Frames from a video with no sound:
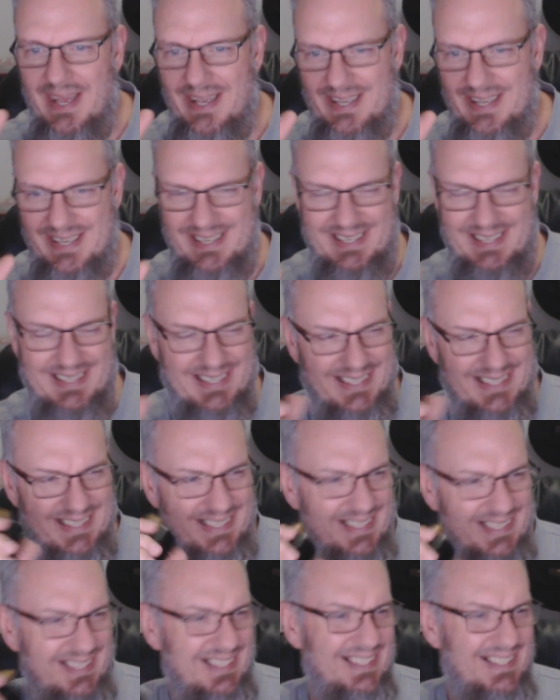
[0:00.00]
Damn
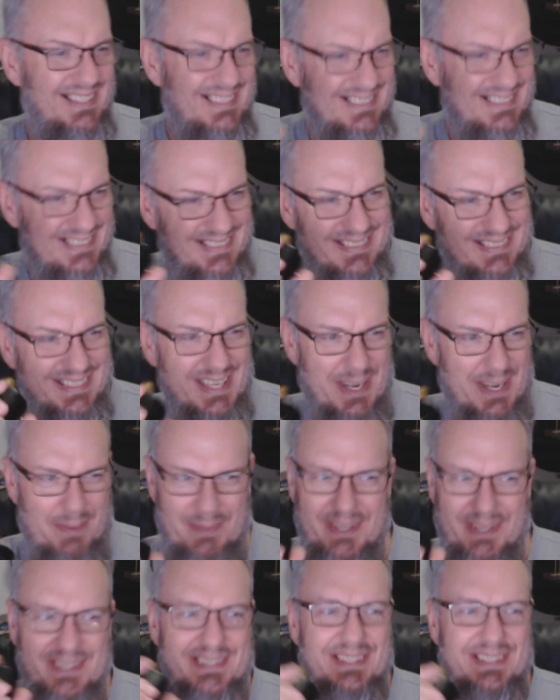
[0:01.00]

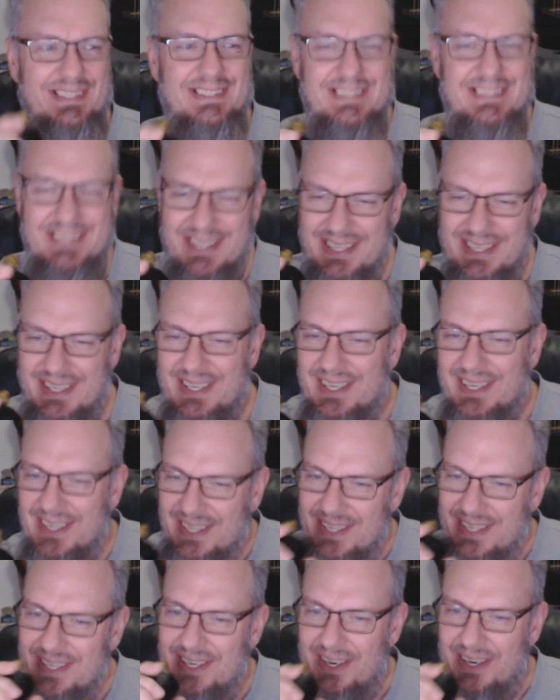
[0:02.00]
it.
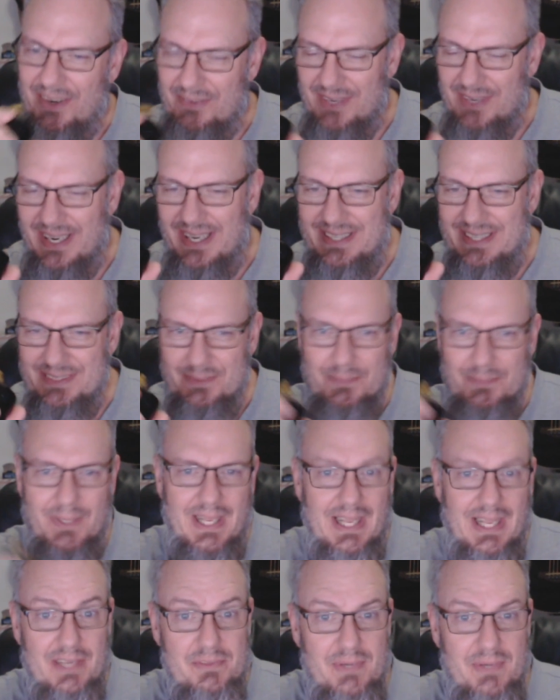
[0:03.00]
All right.
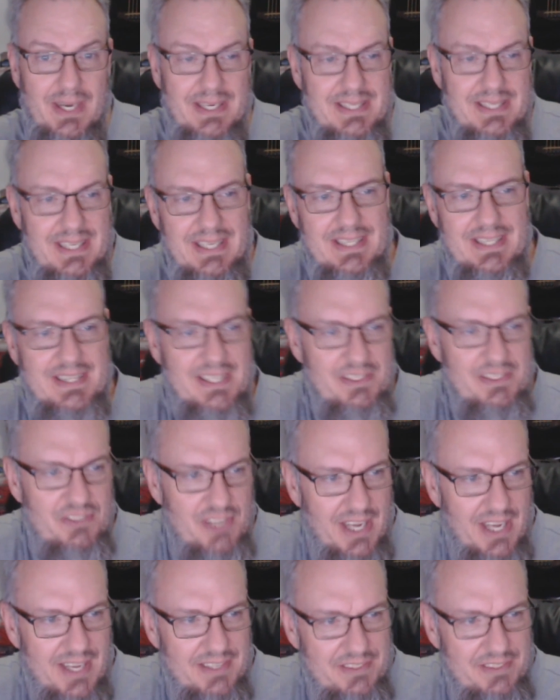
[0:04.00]
Well, I tried to get the
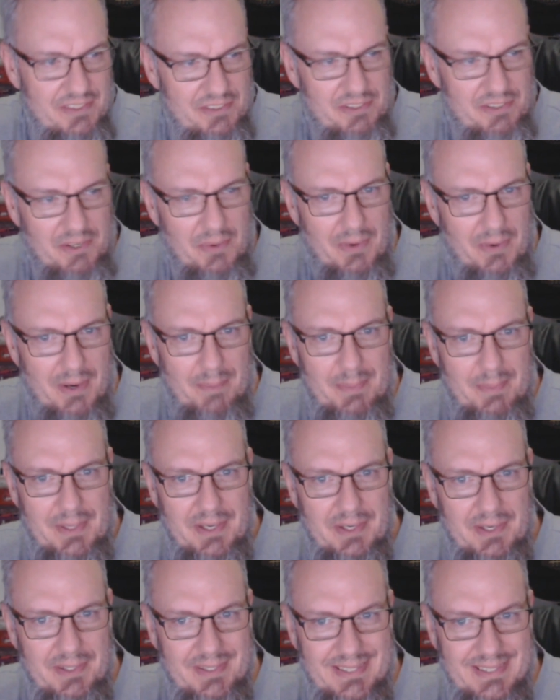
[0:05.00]
chat to show up
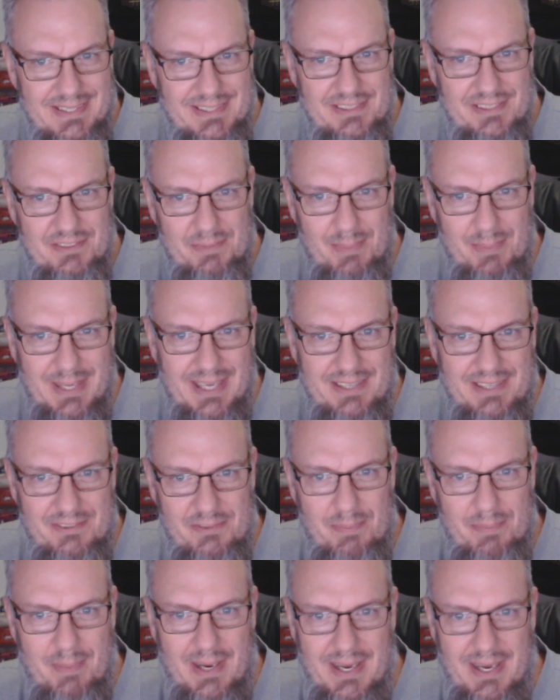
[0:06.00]
here in this blank
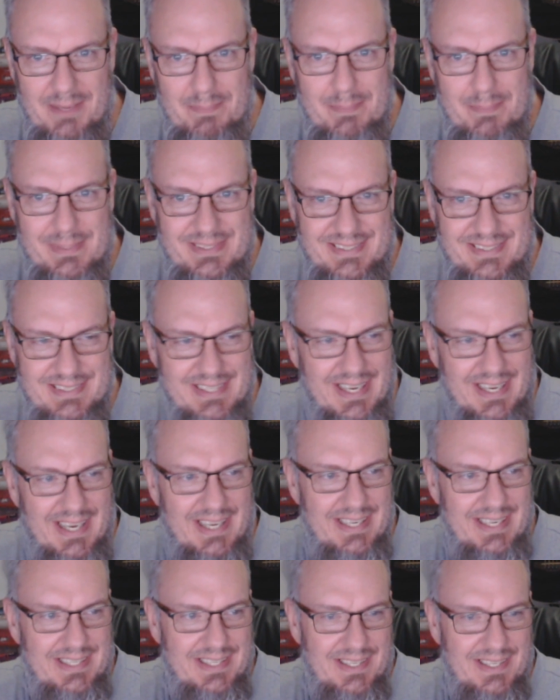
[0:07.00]
spot
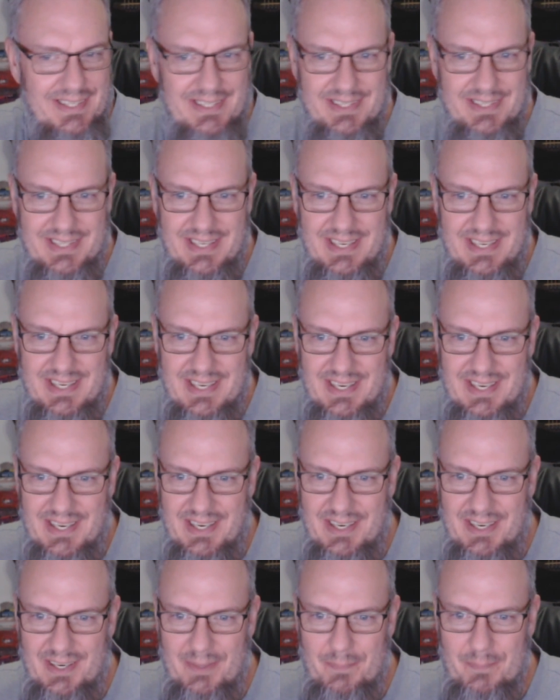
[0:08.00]
beside
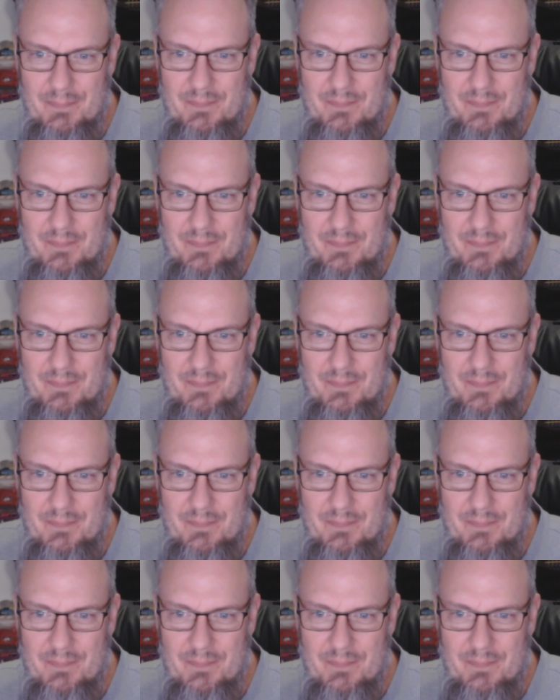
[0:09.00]
the